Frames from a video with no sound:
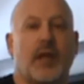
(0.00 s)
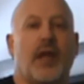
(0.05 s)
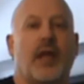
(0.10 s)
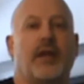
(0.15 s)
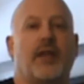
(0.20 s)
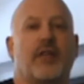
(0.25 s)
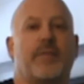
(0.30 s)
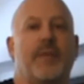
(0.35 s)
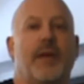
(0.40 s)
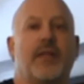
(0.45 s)

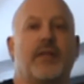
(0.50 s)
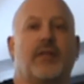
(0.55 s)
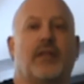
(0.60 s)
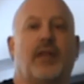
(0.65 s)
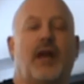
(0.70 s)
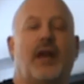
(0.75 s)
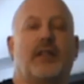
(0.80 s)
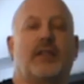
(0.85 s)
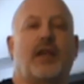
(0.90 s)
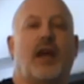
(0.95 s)
he spends a
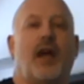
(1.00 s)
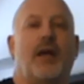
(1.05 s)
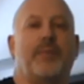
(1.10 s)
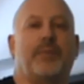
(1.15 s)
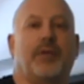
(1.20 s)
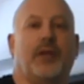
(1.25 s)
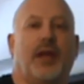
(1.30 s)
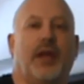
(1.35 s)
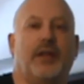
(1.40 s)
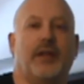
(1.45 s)
lot of time
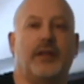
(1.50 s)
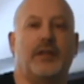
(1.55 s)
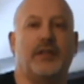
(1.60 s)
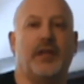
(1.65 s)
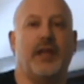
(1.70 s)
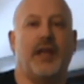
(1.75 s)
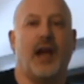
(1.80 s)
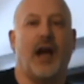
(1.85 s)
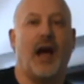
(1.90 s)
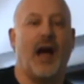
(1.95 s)
playing the
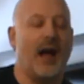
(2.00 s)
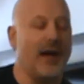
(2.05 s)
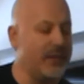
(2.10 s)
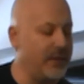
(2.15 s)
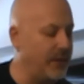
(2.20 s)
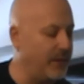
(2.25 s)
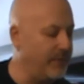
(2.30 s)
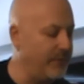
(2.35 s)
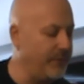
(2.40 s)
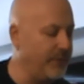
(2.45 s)
D
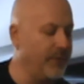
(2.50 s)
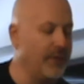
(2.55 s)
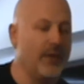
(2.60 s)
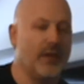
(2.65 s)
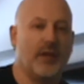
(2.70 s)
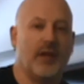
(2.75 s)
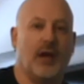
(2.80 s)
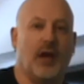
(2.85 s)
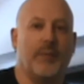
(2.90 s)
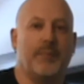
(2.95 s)
octave
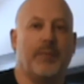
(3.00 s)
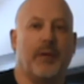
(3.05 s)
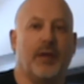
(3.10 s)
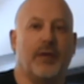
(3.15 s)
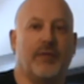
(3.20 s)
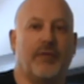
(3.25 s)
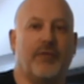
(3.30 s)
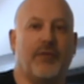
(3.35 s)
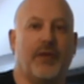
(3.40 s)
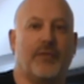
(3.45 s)
up on
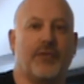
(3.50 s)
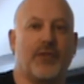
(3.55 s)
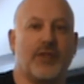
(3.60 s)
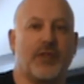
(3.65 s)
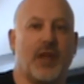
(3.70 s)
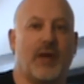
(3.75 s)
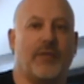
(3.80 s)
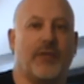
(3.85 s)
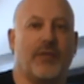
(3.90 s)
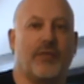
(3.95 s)
the 5th and
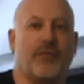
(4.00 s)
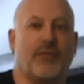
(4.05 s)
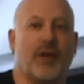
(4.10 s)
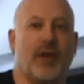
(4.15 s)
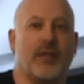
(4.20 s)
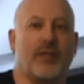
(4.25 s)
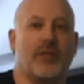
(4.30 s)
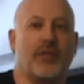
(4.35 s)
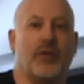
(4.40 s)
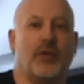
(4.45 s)
7th
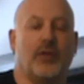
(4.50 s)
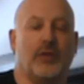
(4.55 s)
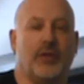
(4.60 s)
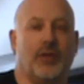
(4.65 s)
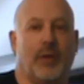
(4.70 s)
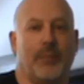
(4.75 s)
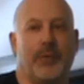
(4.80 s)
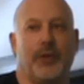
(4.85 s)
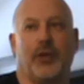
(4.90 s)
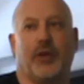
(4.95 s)
frets.
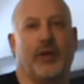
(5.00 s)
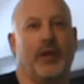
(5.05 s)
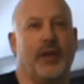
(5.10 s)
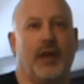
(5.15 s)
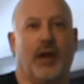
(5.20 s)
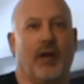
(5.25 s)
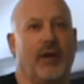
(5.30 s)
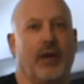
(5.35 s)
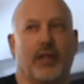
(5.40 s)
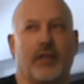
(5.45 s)
I mean, you can
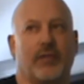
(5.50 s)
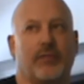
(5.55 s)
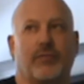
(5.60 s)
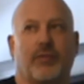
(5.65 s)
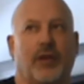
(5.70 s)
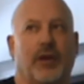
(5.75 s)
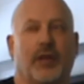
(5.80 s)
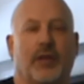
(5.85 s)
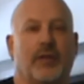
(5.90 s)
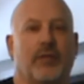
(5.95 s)
hear it. It's
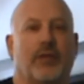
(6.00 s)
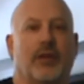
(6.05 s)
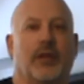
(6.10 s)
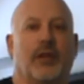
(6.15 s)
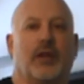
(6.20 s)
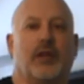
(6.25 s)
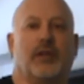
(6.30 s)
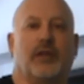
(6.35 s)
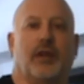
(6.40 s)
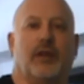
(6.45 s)
really, really
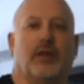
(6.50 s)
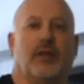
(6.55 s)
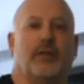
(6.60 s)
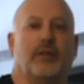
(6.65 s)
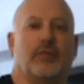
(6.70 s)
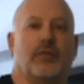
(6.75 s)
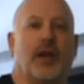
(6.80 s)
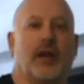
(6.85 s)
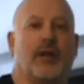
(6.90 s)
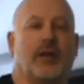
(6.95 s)
clear on the
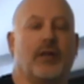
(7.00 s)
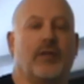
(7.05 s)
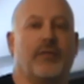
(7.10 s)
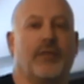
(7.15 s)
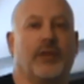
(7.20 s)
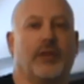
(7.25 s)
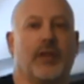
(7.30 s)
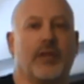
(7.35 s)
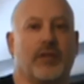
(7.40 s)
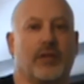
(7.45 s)
record if
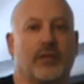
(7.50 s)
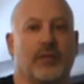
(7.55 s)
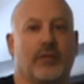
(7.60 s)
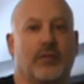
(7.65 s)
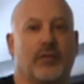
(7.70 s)
you listen.